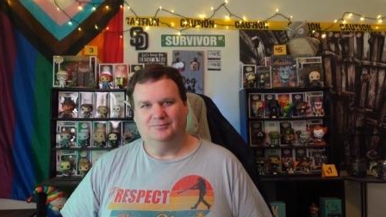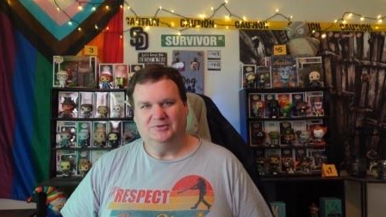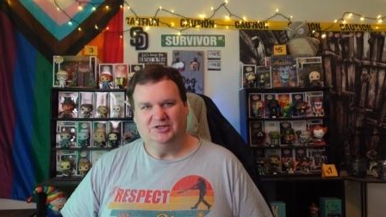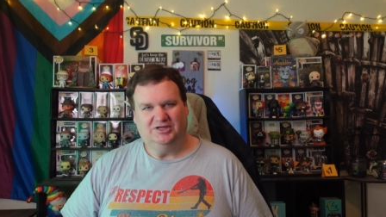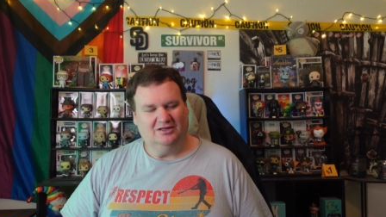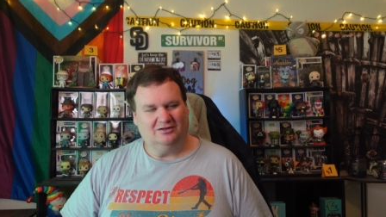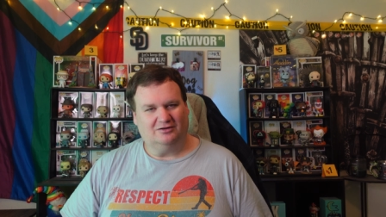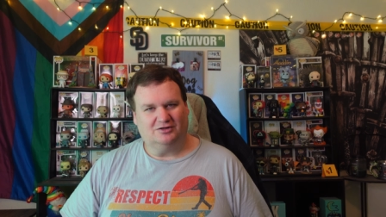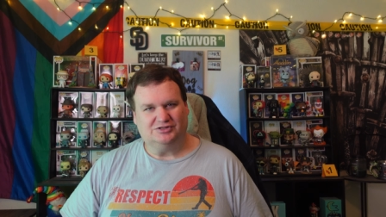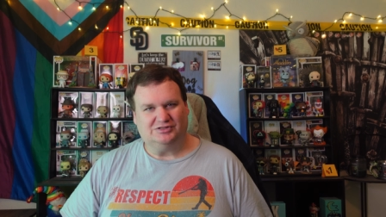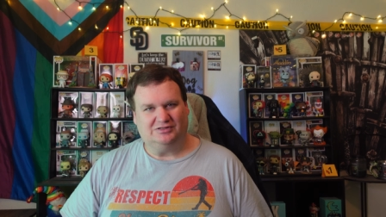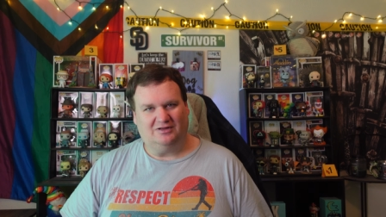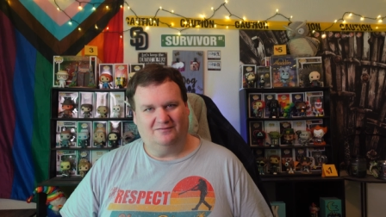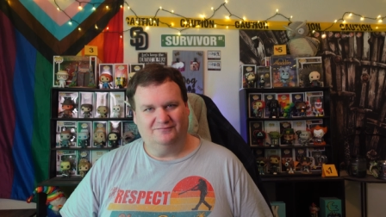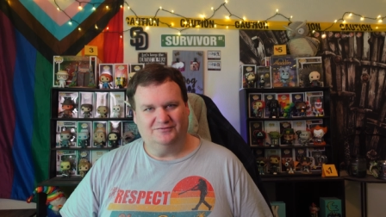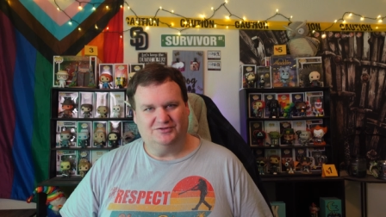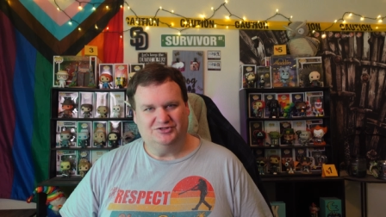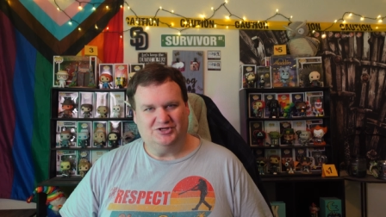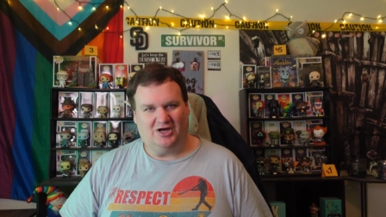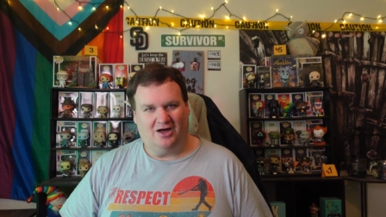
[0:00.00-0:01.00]
Killers
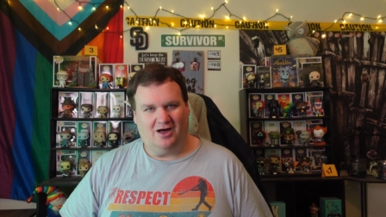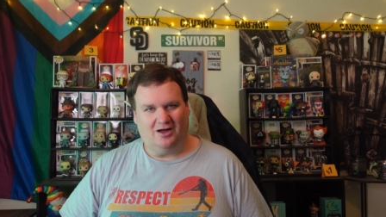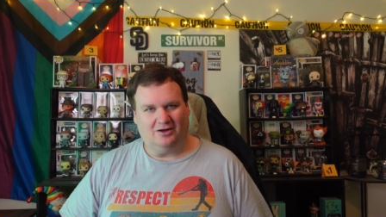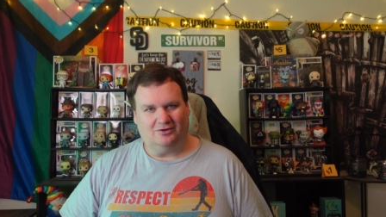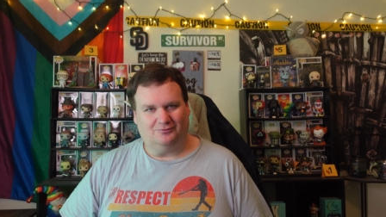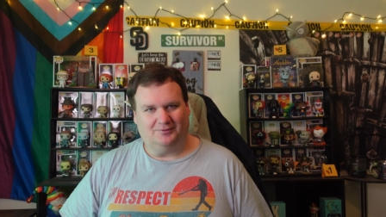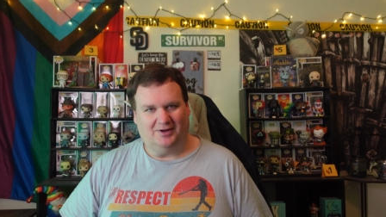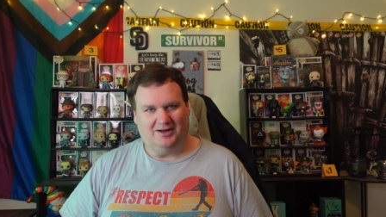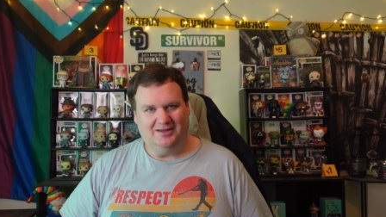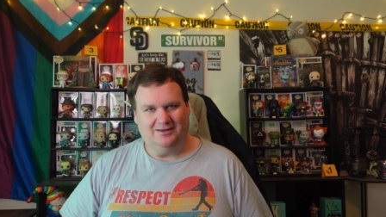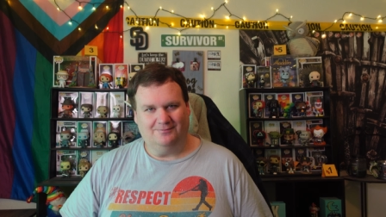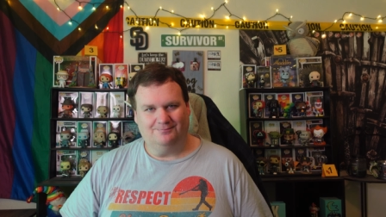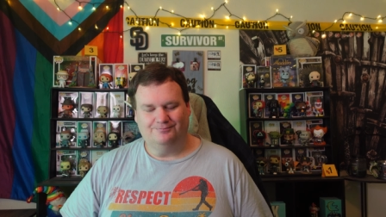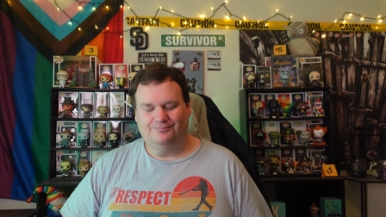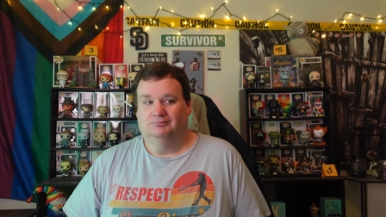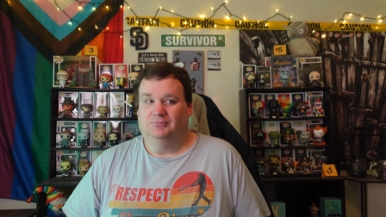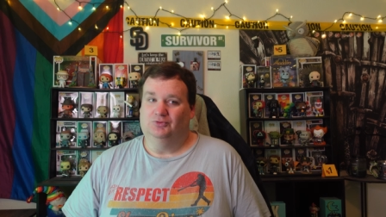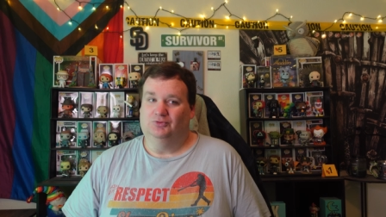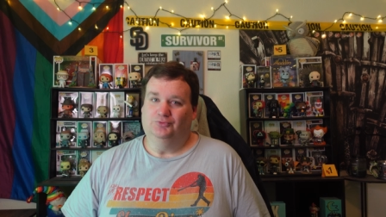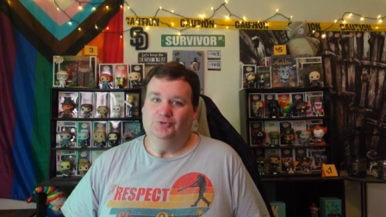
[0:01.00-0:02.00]
love to talk,
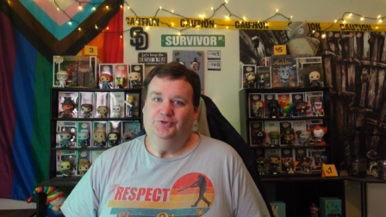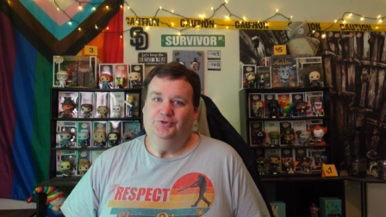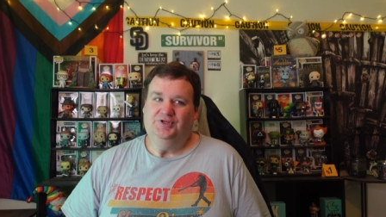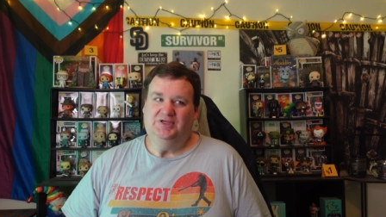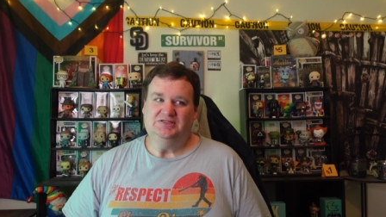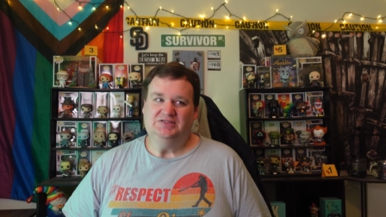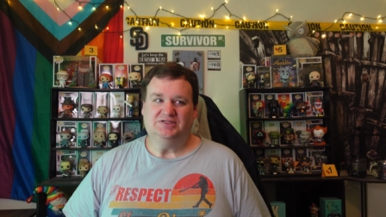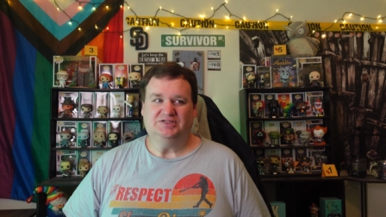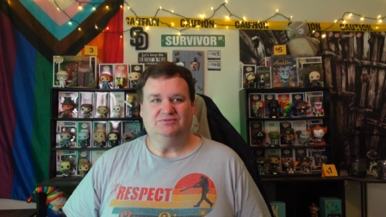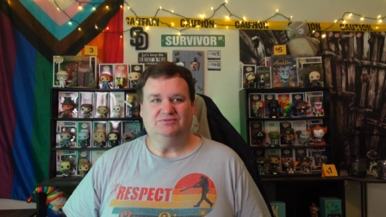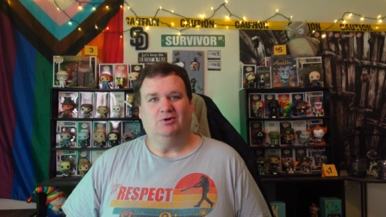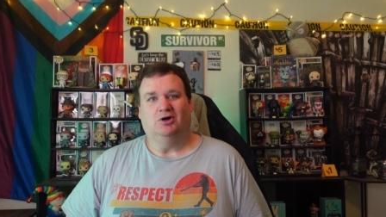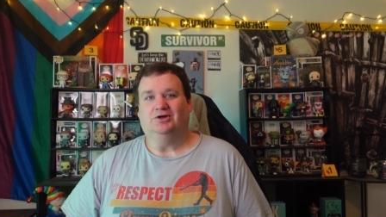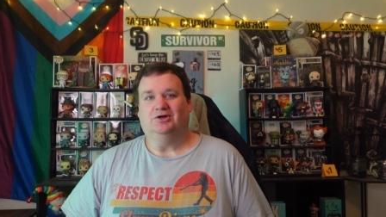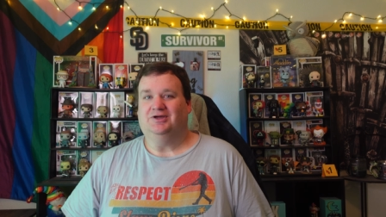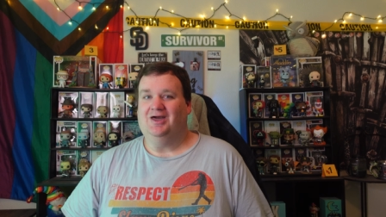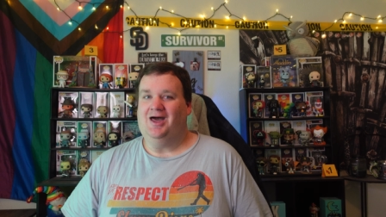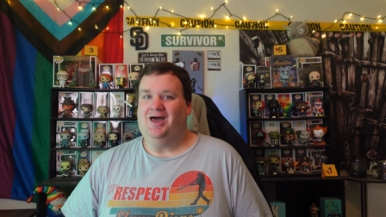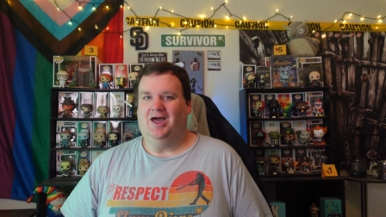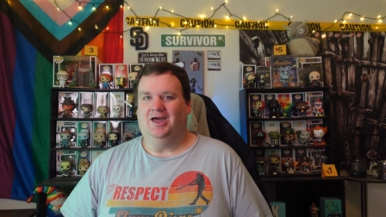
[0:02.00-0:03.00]
right? But Rudy is a
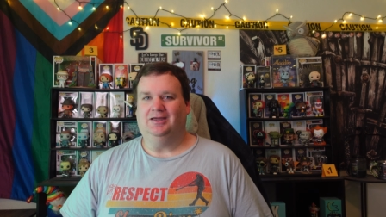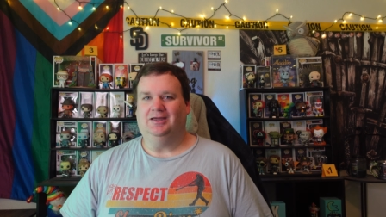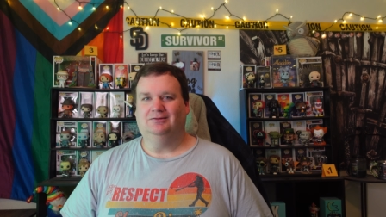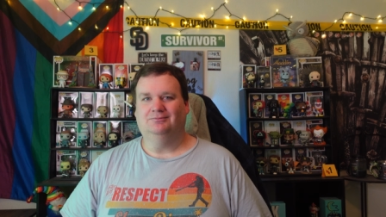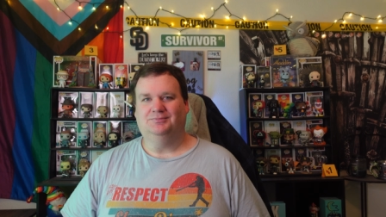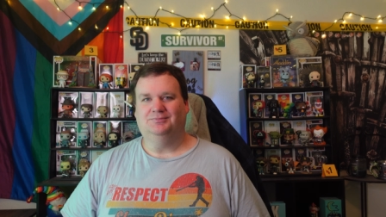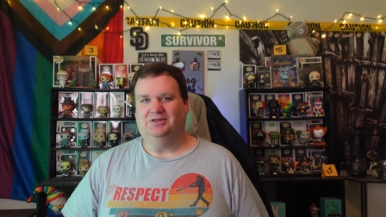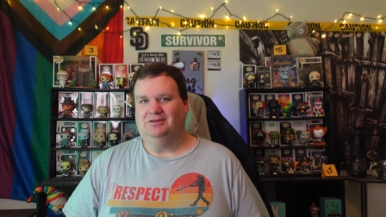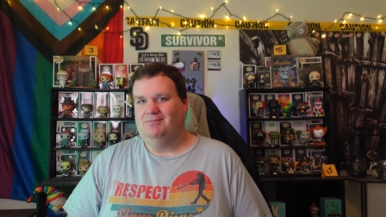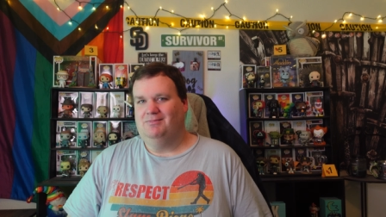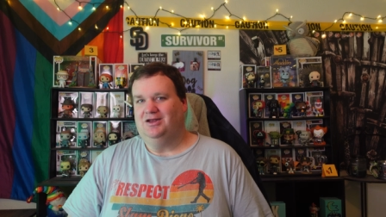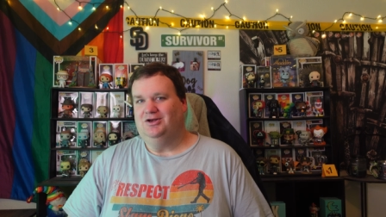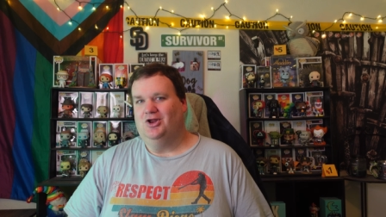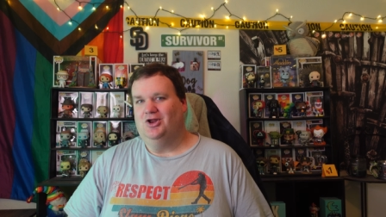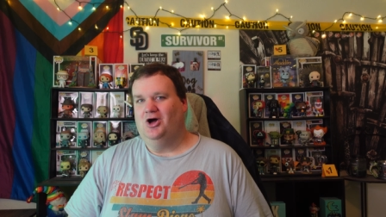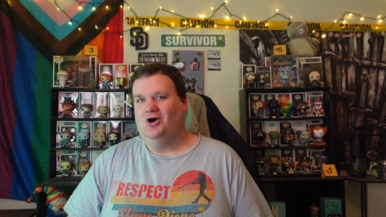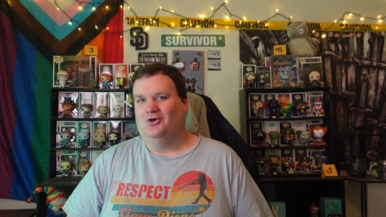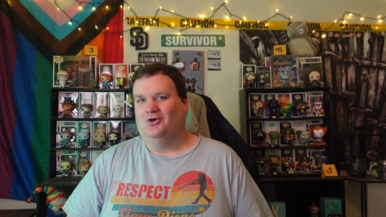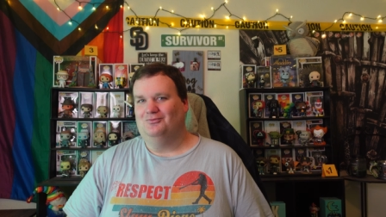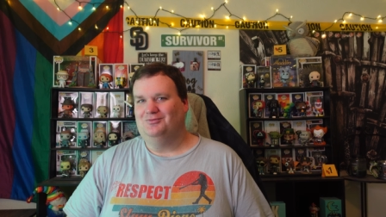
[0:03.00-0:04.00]
smart guy. He may
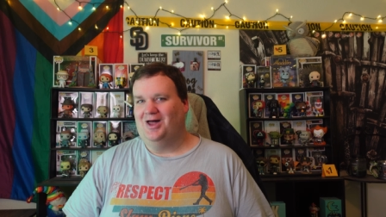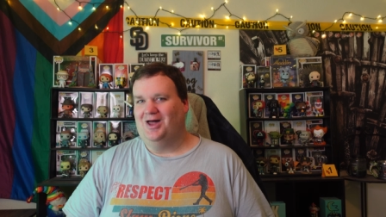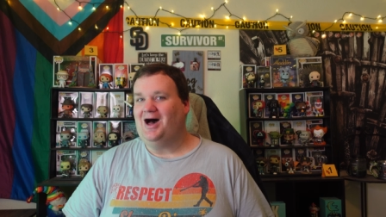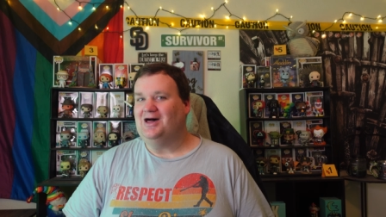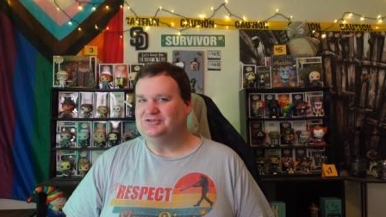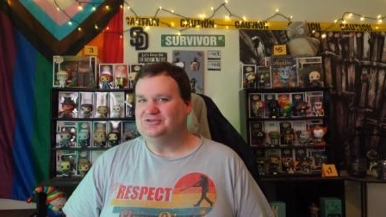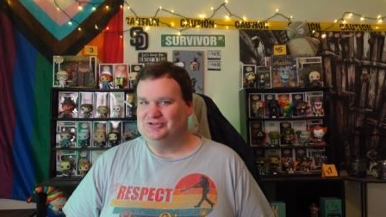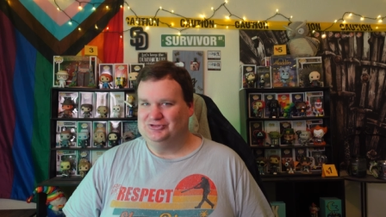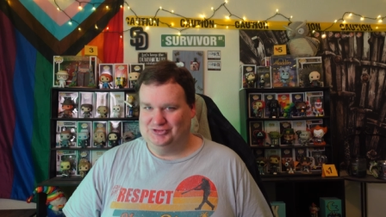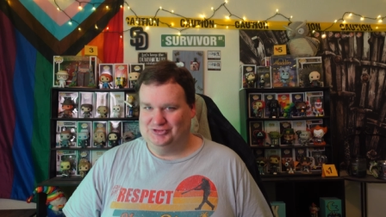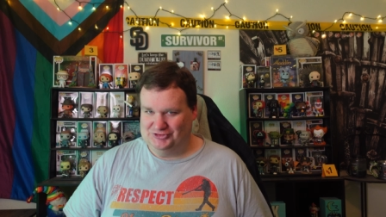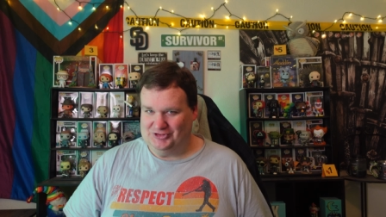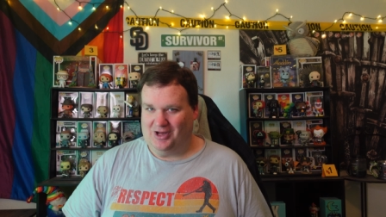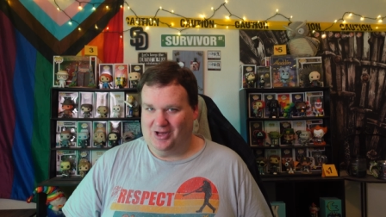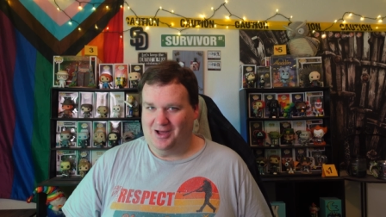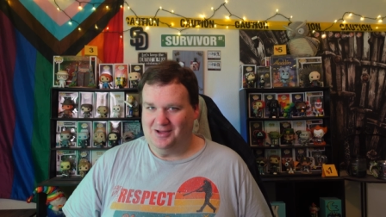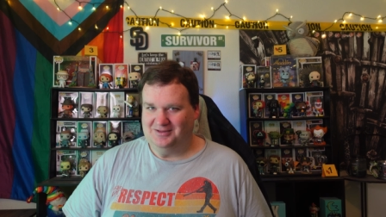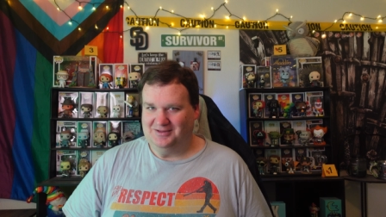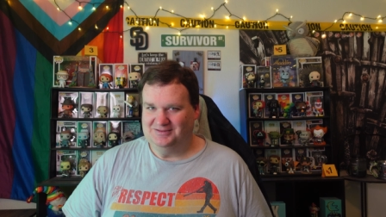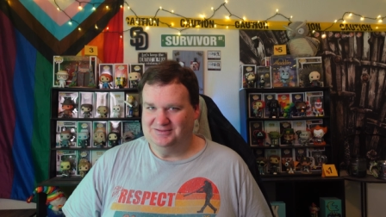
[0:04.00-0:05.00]
know not to
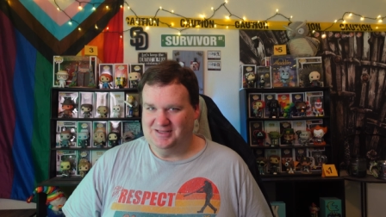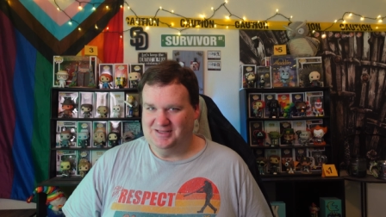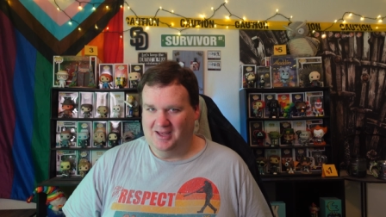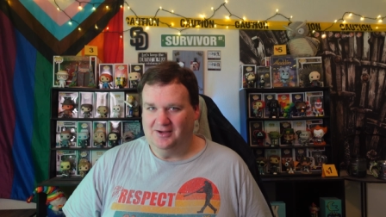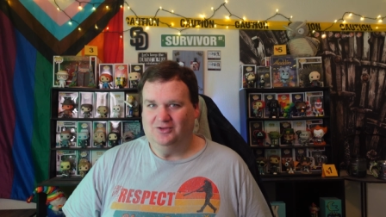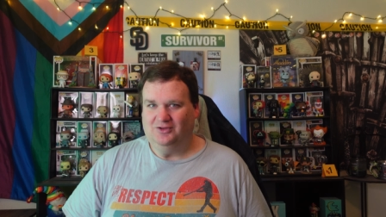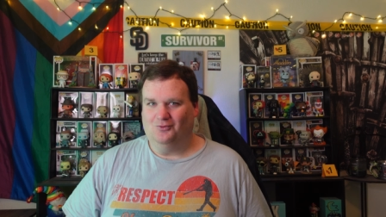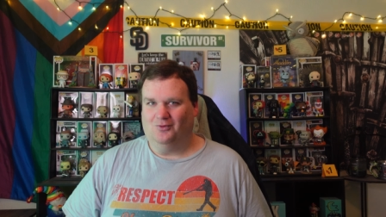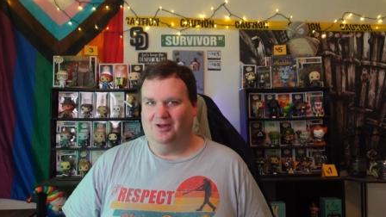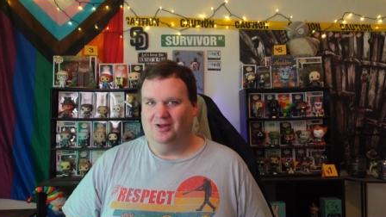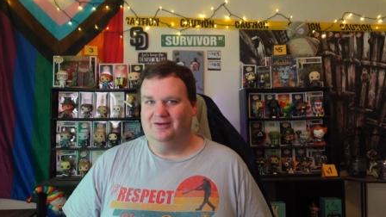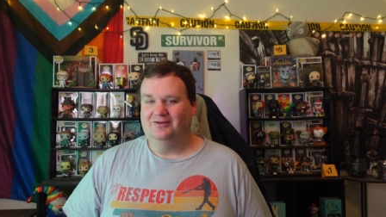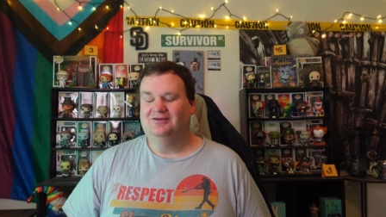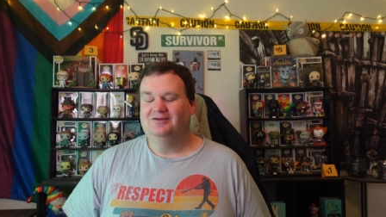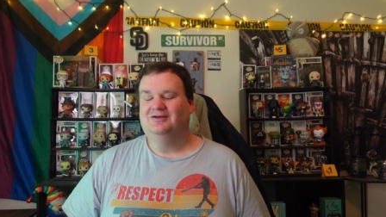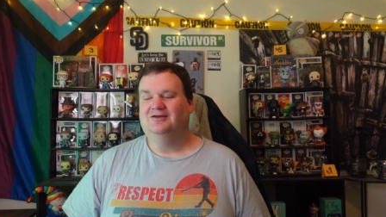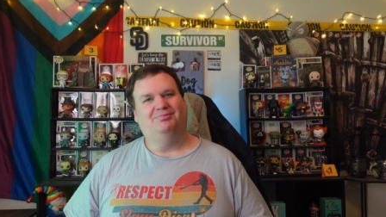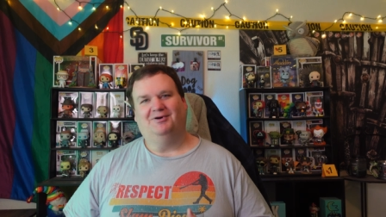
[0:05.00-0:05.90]
talk to anyone.